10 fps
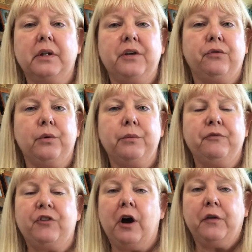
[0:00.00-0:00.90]
leave
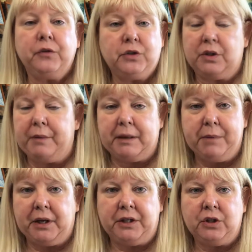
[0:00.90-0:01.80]
room for others to make
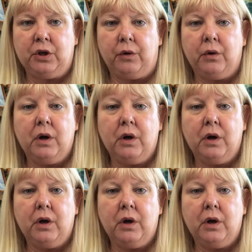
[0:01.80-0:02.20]
money too.